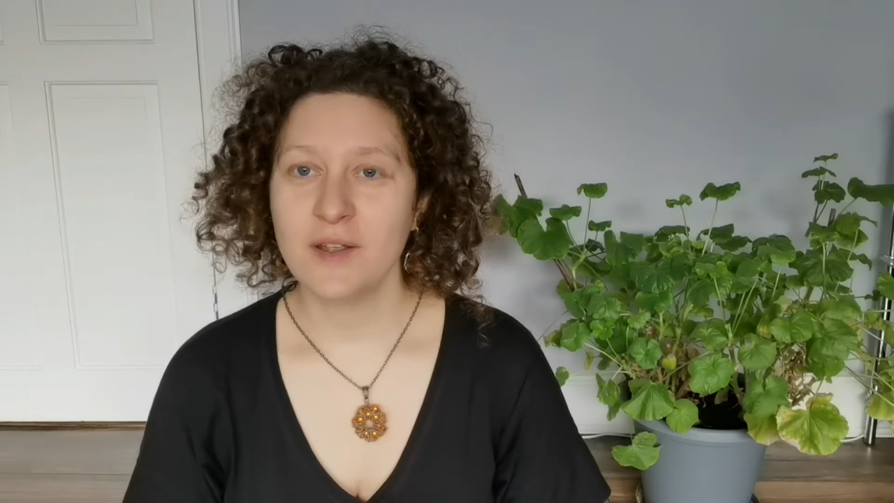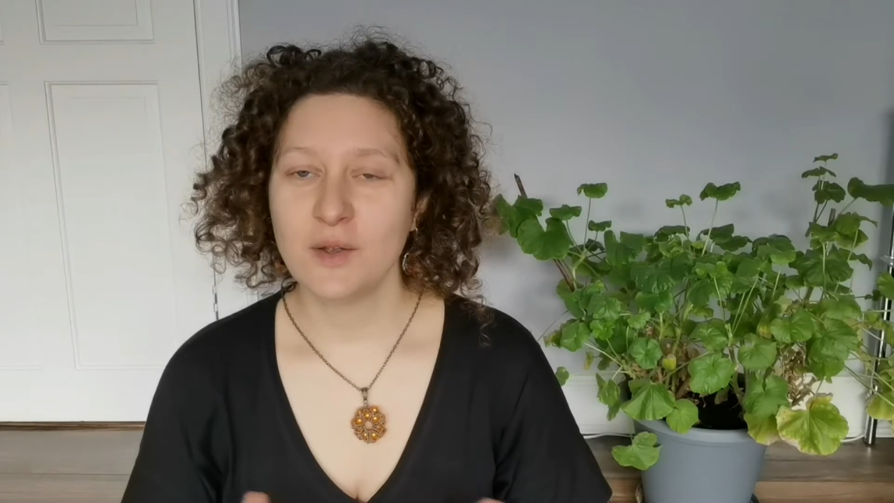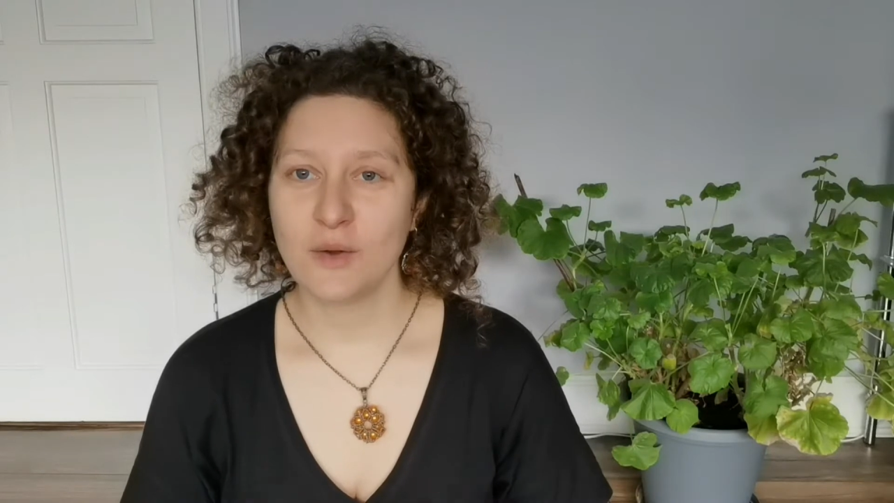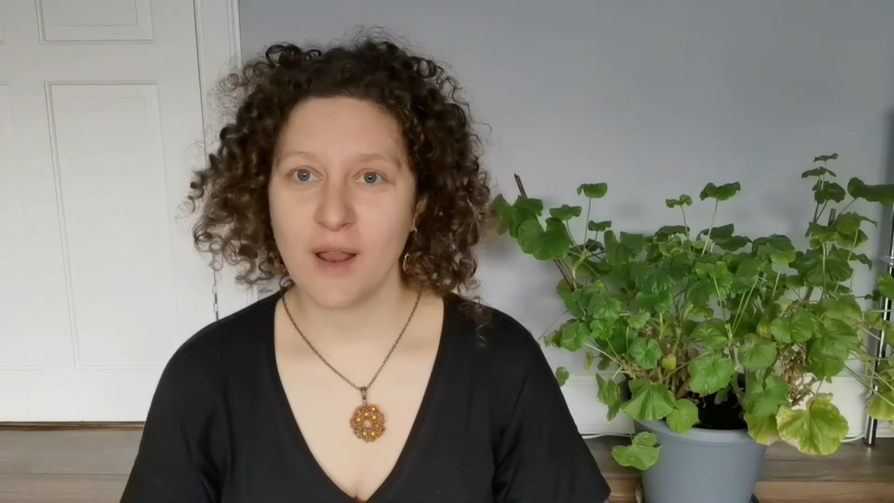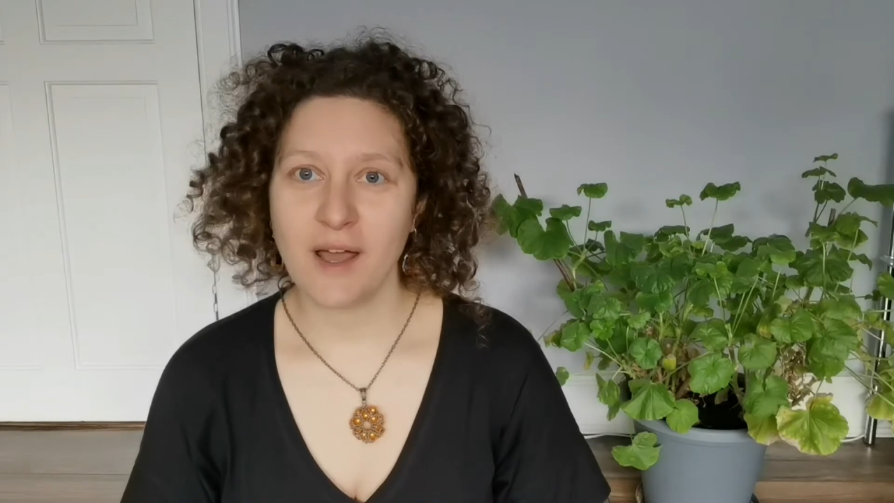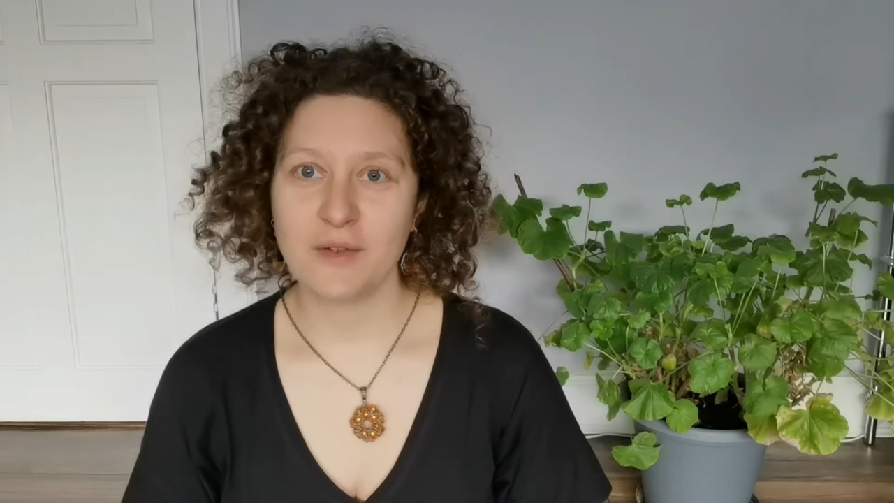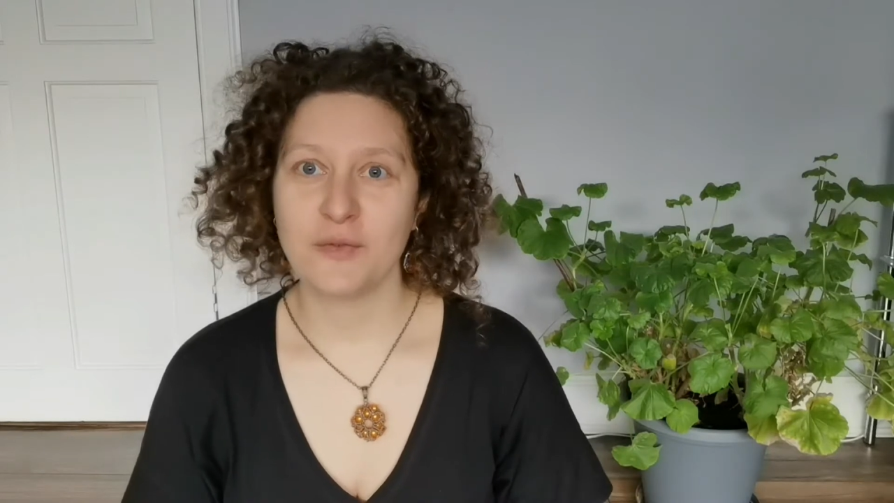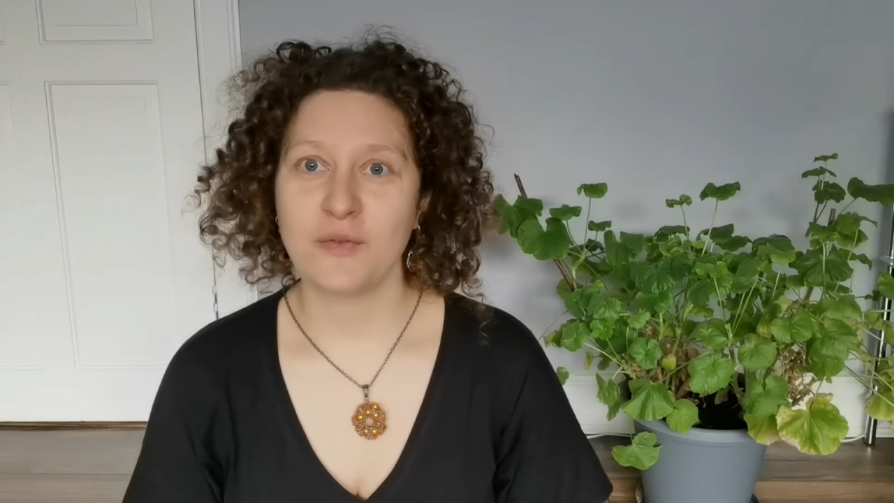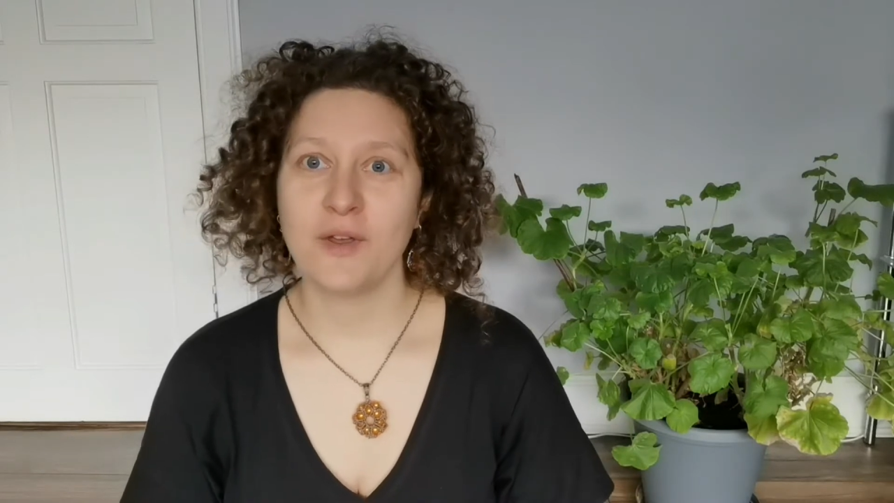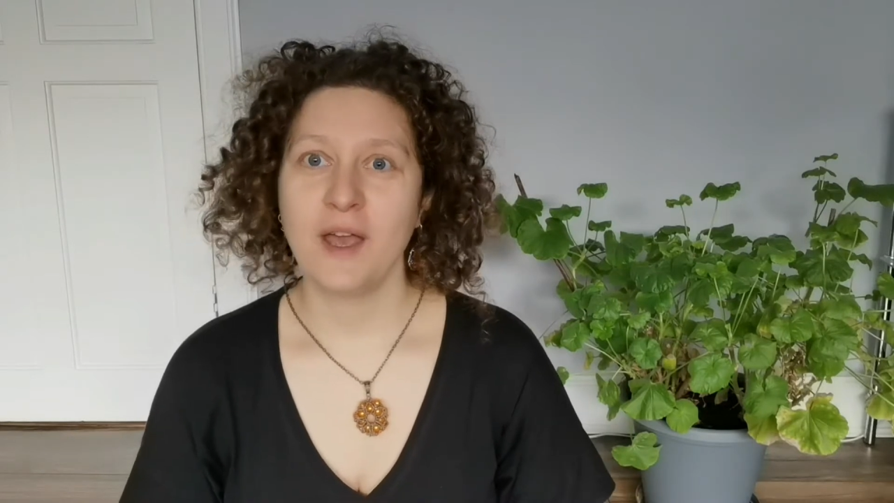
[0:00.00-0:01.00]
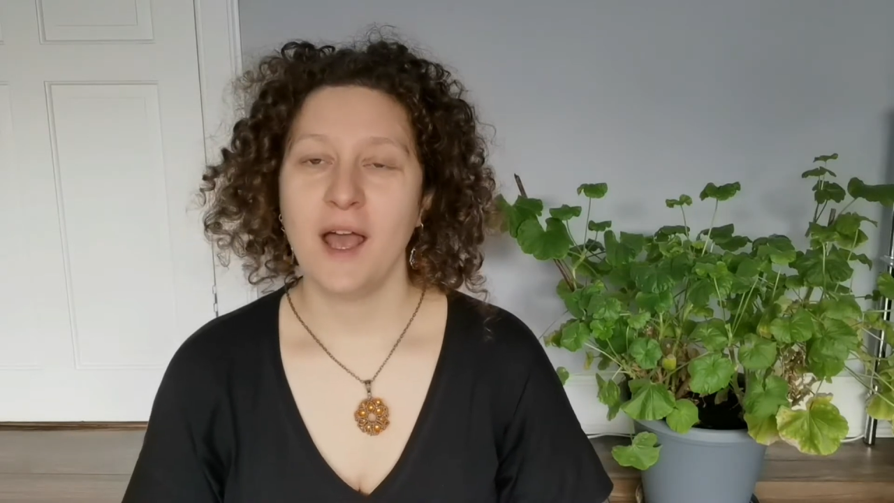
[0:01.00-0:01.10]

your life